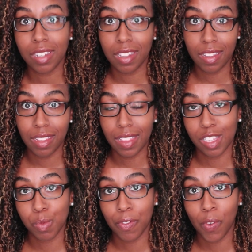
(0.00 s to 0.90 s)
anything like this
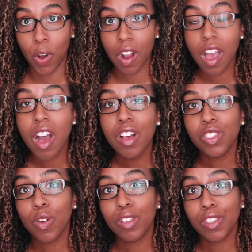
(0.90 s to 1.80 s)
before.
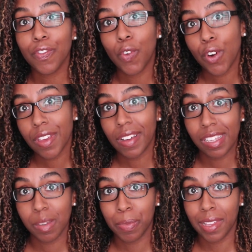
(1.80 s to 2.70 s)
So it's the Foreo
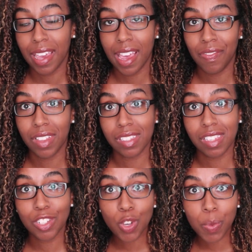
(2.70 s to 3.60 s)
Issa Play and this is a
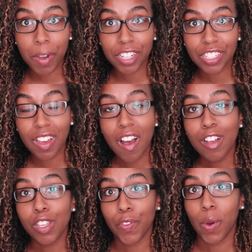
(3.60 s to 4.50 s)
toothbrush.
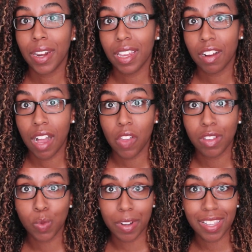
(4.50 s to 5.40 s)
So if you want to hear how
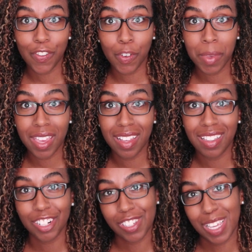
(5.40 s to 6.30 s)
this works out for me,
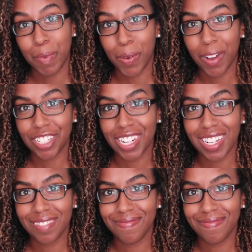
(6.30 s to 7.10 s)
then just keep on watching.